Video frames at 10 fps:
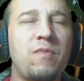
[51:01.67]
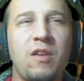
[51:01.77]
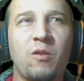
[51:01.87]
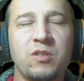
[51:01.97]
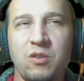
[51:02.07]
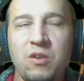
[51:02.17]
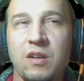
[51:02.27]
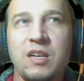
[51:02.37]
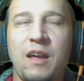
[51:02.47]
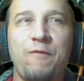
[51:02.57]
know, so you
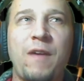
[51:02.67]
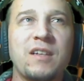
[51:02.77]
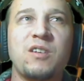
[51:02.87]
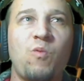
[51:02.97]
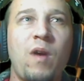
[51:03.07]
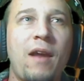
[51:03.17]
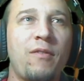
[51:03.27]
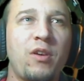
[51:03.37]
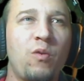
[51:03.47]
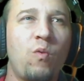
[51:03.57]
can take offense to
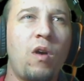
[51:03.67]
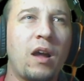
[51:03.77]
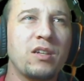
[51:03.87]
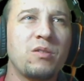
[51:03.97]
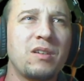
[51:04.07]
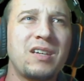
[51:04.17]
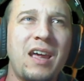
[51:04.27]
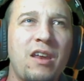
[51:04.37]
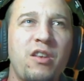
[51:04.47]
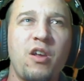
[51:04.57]
whatever you want. So to
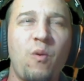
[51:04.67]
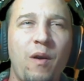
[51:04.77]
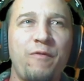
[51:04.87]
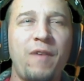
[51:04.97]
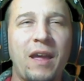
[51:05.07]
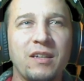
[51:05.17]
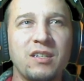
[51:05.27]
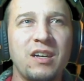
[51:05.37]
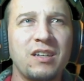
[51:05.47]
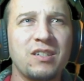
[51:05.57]
say no
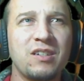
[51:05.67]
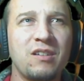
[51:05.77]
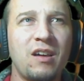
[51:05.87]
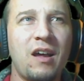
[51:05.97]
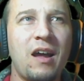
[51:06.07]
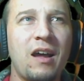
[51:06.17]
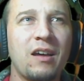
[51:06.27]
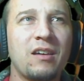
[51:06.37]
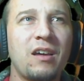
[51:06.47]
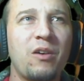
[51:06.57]
offense is
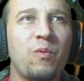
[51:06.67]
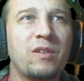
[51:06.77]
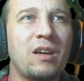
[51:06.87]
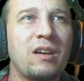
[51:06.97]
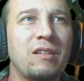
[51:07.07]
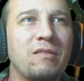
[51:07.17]
kind of redundant.